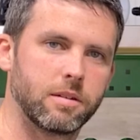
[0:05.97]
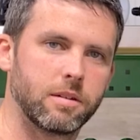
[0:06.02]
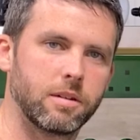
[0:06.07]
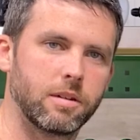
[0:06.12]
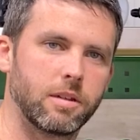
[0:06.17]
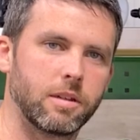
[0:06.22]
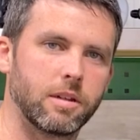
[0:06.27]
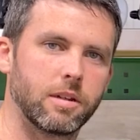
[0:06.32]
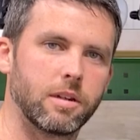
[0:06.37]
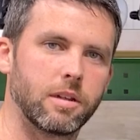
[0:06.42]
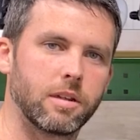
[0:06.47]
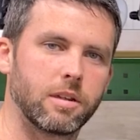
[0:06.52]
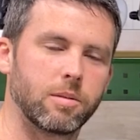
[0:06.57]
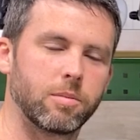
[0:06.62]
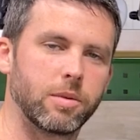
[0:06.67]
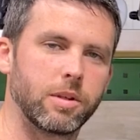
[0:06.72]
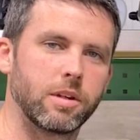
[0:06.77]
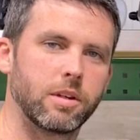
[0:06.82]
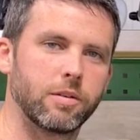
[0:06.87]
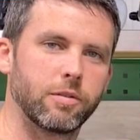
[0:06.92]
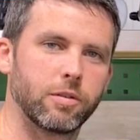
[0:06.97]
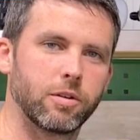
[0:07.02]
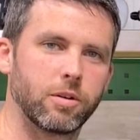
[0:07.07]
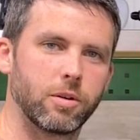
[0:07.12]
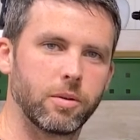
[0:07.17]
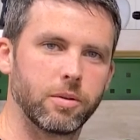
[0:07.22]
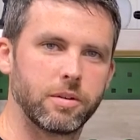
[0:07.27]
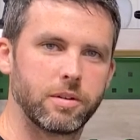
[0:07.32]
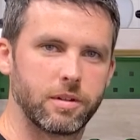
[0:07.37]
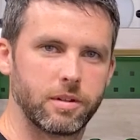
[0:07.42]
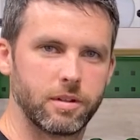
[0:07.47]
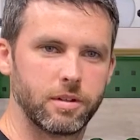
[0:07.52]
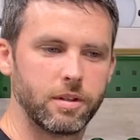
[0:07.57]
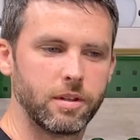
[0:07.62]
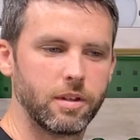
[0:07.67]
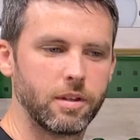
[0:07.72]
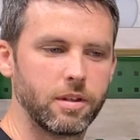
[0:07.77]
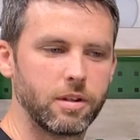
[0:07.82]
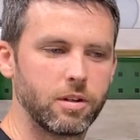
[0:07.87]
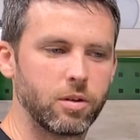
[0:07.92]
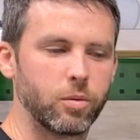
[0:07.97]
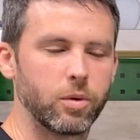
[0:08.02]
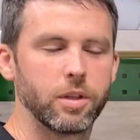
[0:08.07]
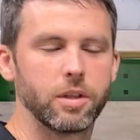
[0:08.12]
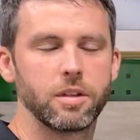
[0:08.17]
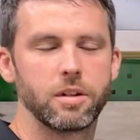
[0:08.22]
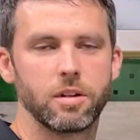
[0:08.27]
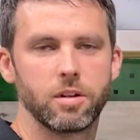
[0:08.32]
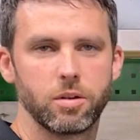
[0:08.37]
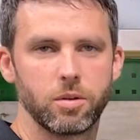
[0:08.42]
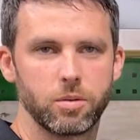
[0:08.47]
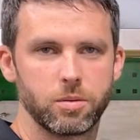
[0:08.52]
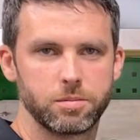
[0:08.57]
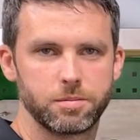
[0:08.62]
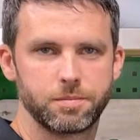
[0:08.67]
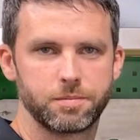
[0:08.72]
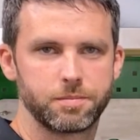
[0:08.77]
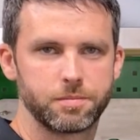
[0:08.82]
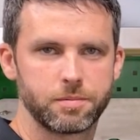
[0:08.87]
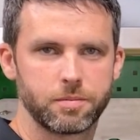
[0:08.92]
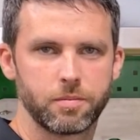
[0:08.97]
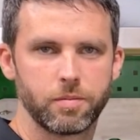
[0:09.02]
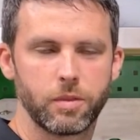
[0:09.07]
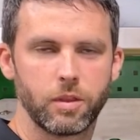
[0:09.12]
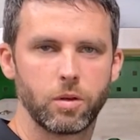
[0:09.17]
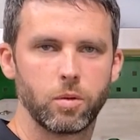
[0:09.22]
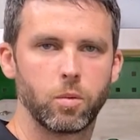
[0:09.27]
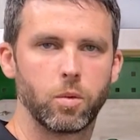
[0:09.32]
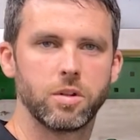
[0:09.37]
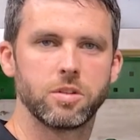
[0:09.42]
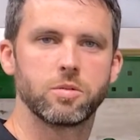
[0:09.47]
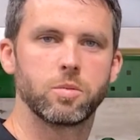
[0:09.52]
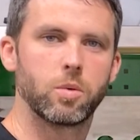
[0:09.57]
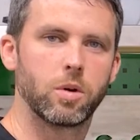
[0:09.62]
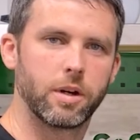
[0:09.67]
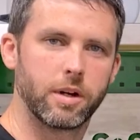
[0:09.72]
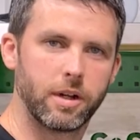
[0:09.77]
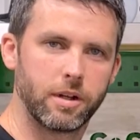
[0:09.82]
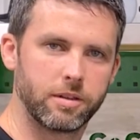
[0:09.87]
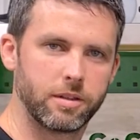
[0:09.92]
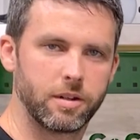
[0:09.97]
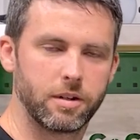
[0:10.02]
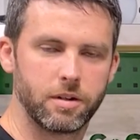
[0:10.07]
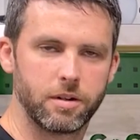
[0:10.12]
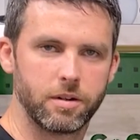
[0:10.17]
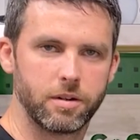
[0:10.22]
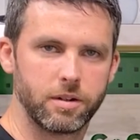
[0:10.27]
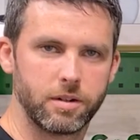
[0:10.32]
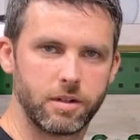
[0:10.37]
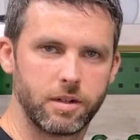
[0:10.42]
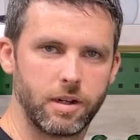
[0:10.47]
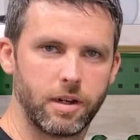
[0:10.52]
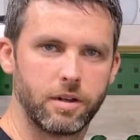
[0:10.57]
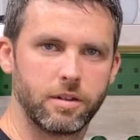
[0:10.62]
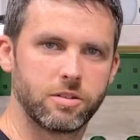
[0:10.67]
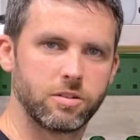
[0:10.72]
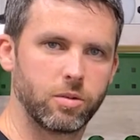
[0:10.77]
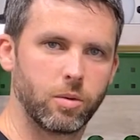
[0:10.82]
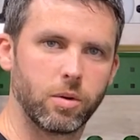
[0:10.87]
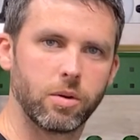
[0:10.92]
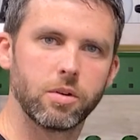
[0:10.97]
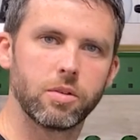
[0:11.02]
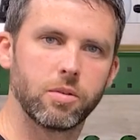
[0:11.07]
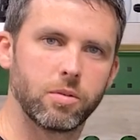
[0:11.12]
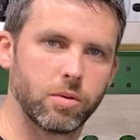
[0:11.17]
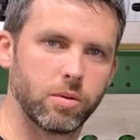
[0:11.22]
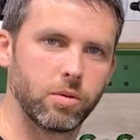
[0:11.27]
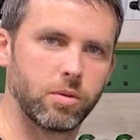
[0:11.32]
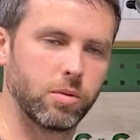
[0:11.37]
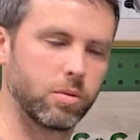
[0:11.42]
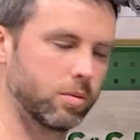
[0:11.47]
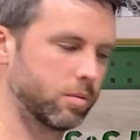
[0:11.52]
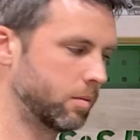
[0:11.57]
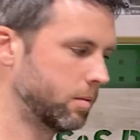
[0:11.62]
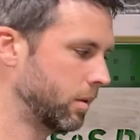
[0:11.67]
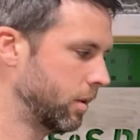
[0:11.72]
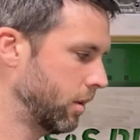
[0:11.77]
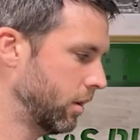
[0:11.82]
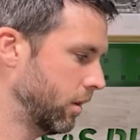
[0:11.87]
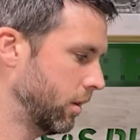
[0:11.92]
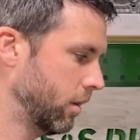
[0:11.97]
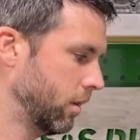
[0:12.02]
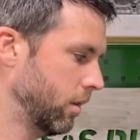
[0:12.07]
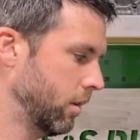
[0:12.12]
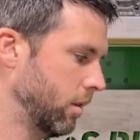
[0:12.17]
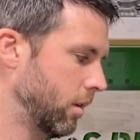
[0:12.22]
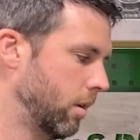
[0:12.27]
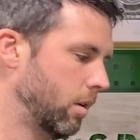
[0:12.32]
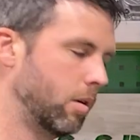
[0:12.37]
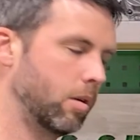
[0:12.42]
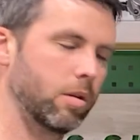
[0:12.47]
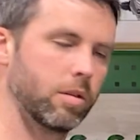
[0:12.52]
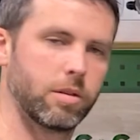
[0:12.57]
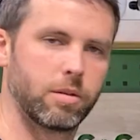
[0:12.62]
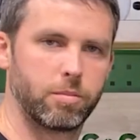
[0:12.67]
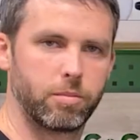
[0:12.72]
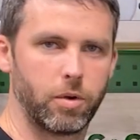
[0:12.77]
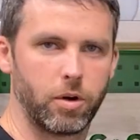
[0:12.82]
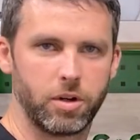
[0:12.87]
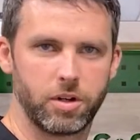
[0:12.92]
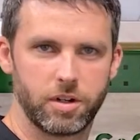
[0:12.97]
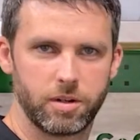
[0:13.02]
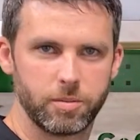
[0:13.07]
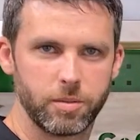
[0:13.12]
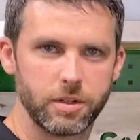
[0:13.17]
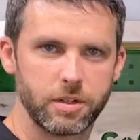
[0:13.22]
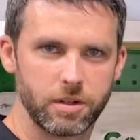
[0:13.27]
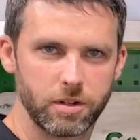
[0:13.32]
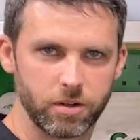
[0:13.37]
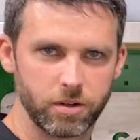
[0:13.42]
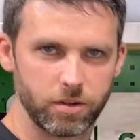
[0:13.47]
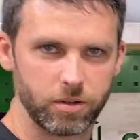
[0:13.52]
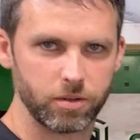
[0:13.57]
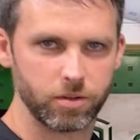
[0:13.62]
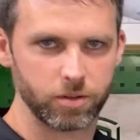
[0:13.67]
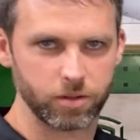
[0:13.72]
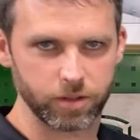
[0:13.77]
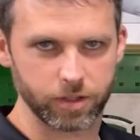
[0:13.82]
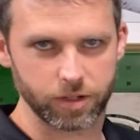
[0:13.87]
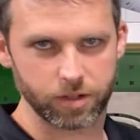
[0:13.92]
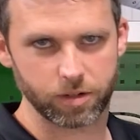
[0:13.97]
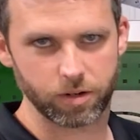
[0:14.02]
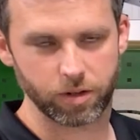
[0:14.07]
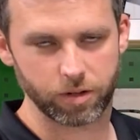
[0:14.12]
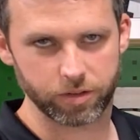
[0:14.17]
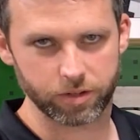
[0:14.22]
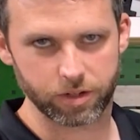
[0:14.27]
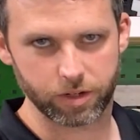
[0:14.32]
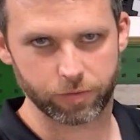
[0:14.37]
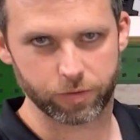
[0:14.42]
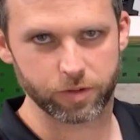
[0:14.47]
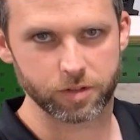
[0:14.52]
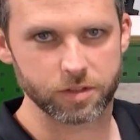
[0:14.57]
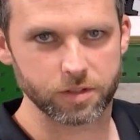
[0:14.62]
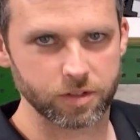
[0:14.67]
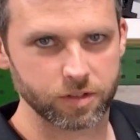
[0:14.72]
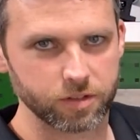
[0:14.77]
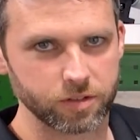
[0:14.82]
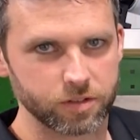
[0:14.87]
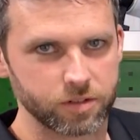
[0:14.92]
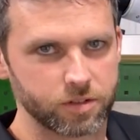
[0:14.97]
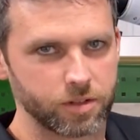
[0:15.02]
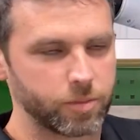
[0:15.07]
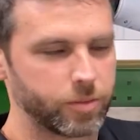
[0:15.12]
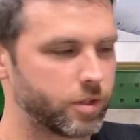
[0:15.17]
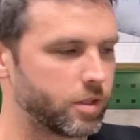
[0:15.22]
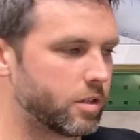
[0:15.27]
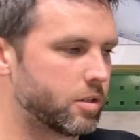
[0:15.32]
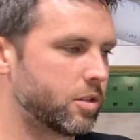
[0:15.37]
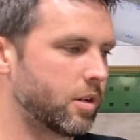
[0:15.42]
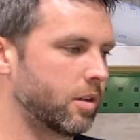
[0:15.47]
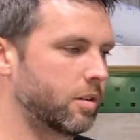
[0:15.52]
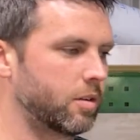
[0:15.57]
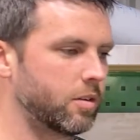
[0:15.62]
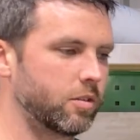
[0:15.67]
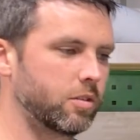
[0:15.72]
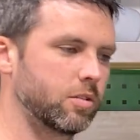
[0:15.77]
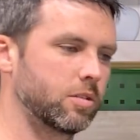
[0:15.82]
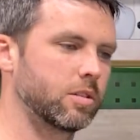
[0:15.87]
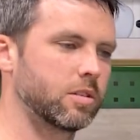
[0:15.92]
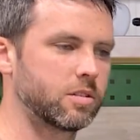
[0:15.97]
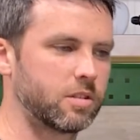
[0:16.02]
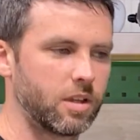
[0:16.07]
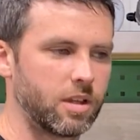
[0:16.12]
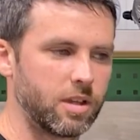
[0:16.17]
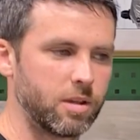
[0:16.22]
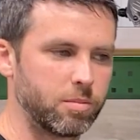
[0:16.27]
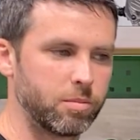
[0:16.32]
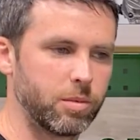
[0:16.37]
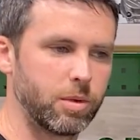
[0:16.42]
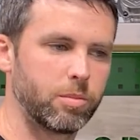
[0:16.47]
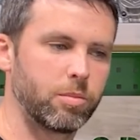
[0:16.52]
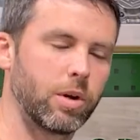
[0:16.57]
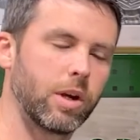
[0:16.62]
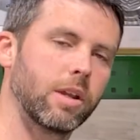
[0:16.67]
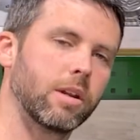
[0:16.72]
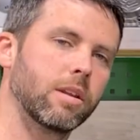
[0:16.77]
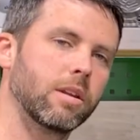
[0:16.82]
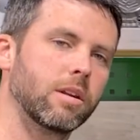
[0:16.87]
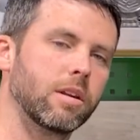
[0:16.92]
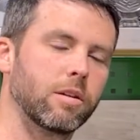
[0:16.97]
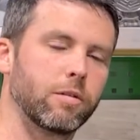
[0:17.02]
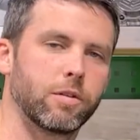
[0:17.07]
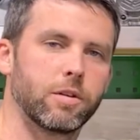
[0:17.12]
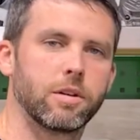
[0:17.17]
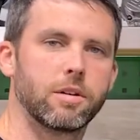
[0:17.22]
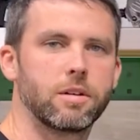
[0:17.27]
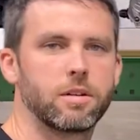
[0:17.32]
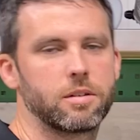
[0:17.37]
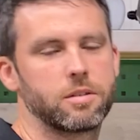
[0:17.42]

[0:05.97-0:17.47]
and it can be difficult to really know what's what out there and kind of sort through all the marketed material and all the differences. Some of the injectors are the same but branded different.